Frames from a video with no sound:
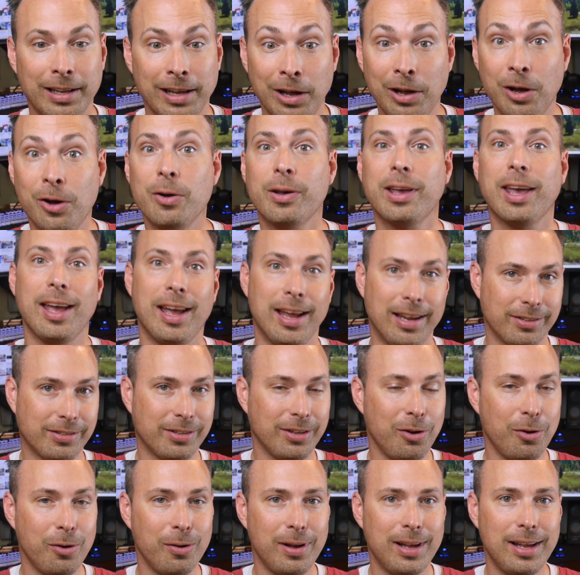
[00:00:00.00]
Okay,
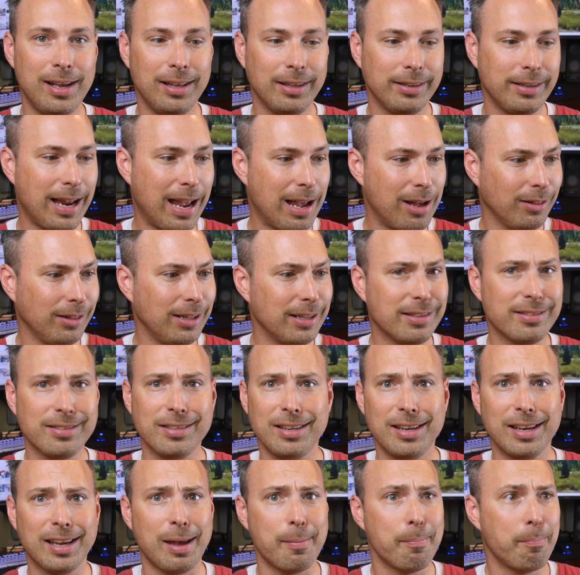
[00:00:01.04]
so uh, now let's
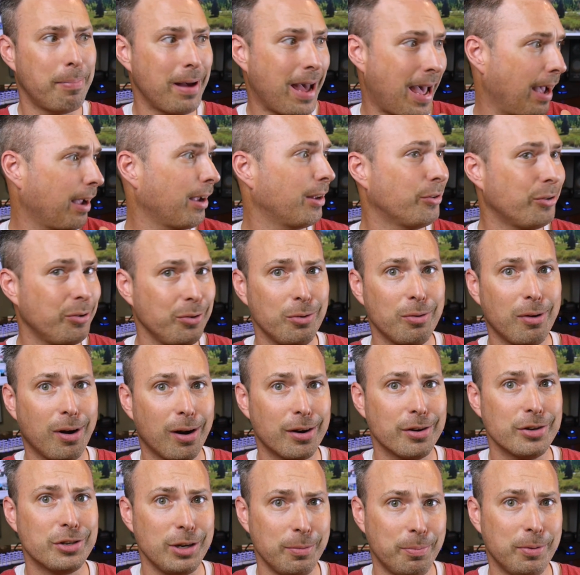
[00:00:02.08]
uh, get back to
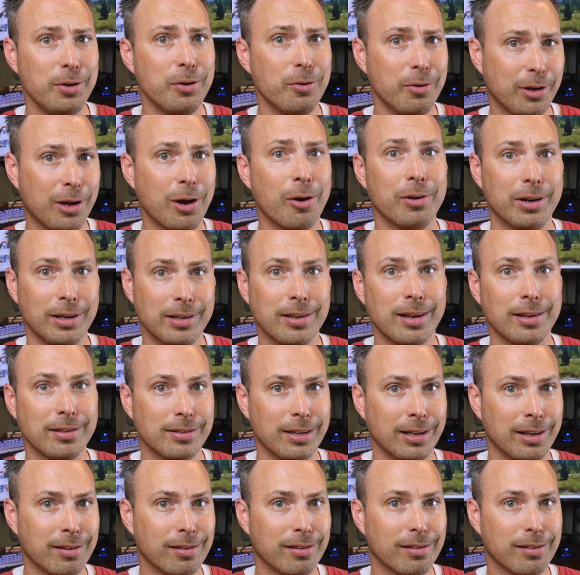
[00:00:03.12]
our GPU encoding testing.